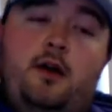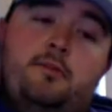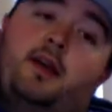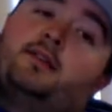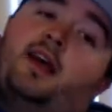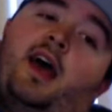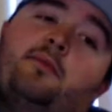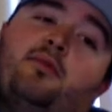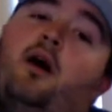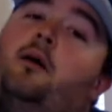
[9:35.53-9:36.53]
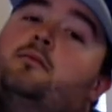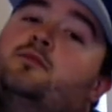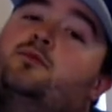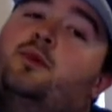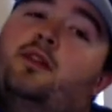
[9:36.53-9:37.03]
because I had
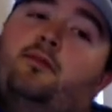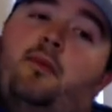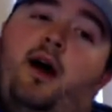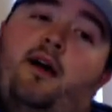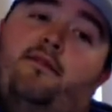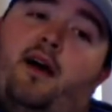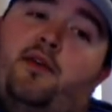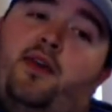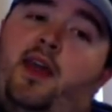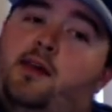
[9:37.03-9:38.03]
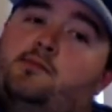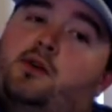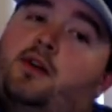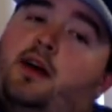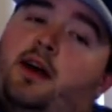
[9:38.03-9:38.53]
problems with my 5K
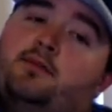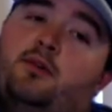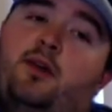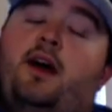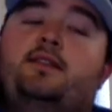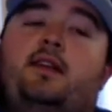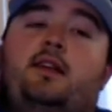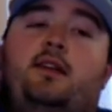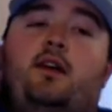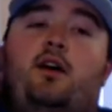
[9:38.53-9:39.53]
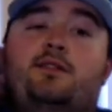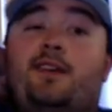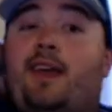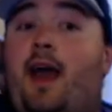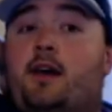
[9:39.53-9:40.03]
as Modai's hitting cards
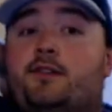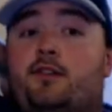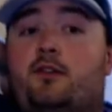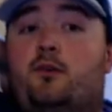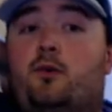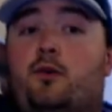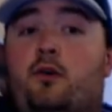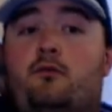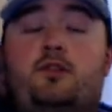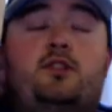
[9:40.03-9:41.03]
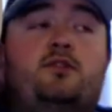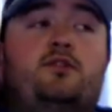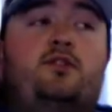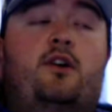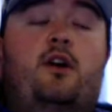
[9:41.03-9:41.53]
like Aster or original
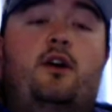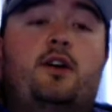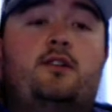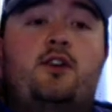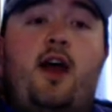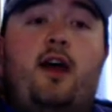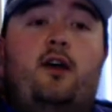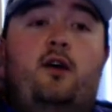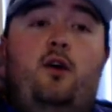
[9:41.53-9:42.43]
Star Guardian Jack